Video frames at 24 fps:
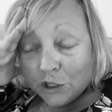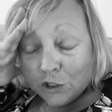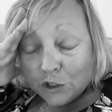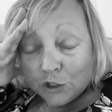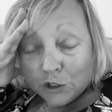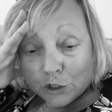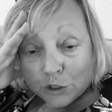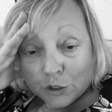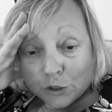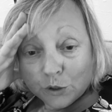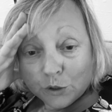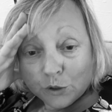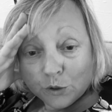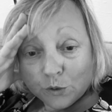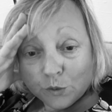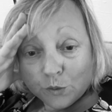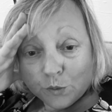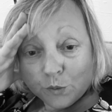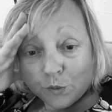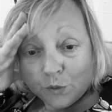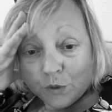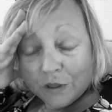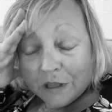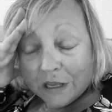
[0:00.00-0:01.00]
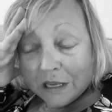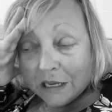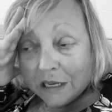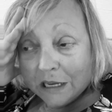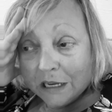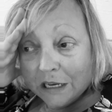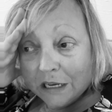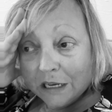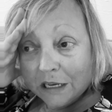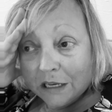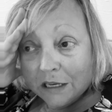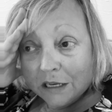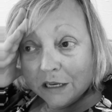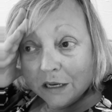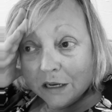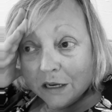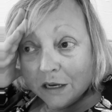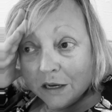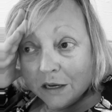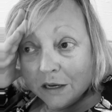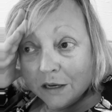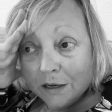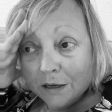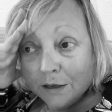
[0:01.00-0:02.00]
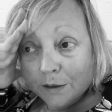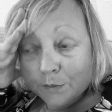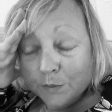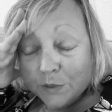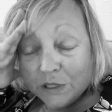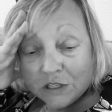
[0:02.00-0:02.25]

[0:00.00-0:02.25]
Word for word: do the um,